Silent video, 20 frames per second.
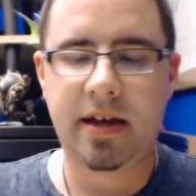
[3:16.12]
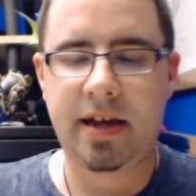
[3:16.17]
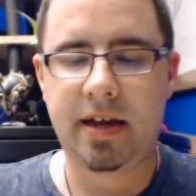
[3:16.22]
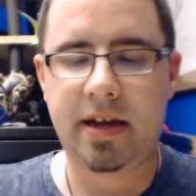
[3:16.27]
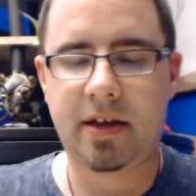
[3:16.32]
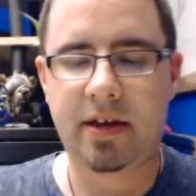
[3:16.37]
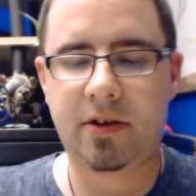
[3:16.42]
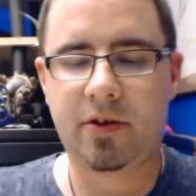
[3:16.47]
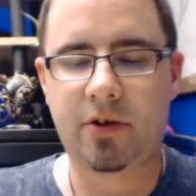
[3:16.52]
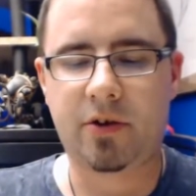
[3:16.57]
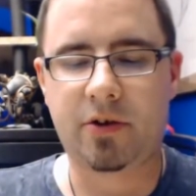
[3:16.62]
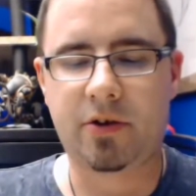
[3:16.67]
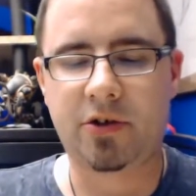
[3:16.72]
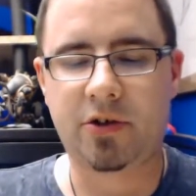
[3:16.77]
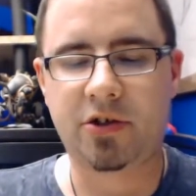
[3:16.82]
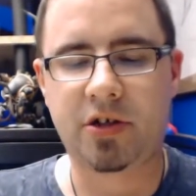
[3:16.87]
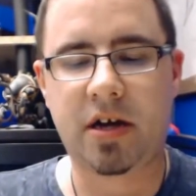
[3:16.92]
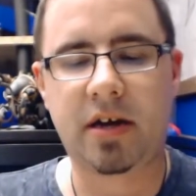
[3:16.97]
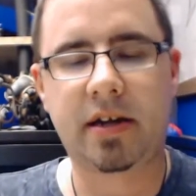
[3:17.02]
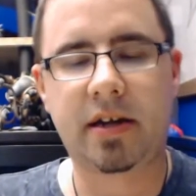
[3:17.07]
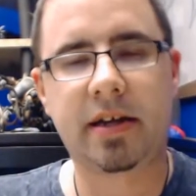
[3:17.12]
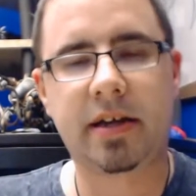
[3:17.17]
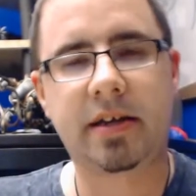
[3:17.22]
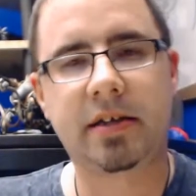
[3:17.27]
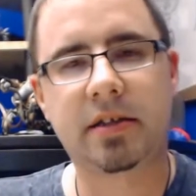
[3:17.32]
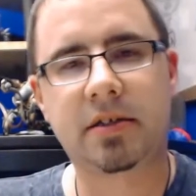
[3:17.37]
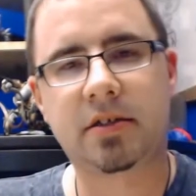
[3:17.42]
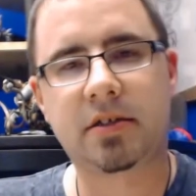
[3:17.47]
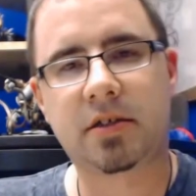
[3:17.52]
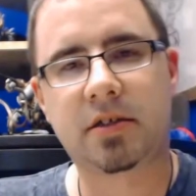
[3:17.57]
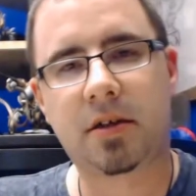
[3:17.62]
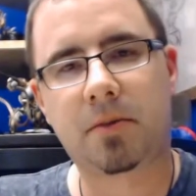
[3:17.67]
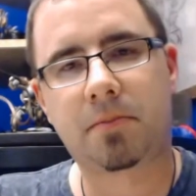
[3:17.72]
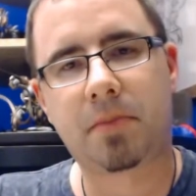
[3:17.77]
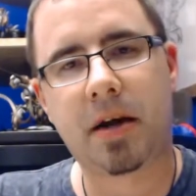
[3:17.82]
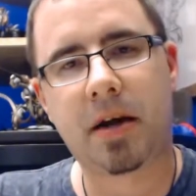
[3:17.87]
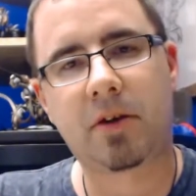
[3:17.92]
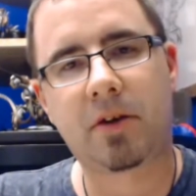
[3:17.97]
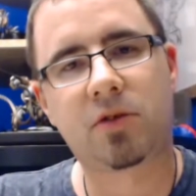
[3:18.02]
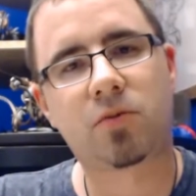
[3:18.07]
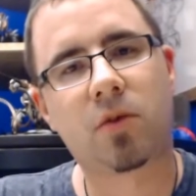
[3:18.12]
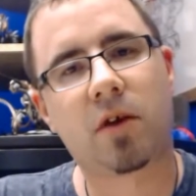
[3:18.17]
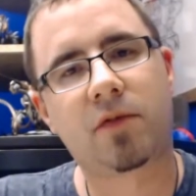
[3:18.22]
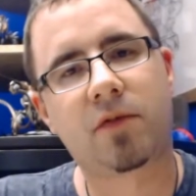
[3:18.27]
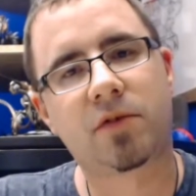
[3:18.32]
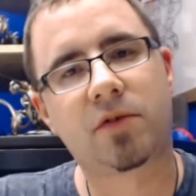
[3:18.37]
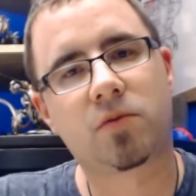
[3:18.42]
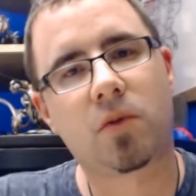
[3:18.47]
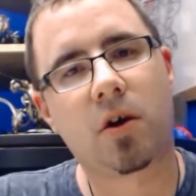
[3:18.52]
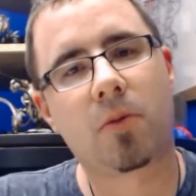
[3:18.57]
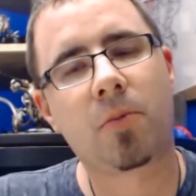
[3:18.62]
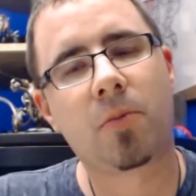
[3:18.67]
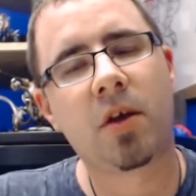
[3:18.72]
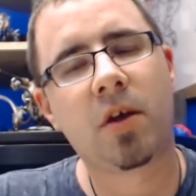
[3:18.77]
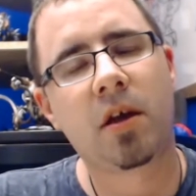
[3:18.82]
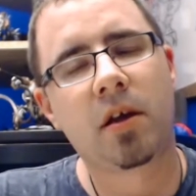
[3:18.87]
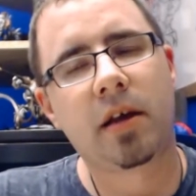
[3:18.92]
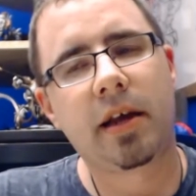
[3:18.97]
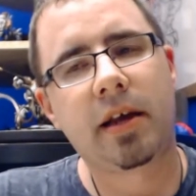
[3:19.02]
And her shot is a POW 12 as well.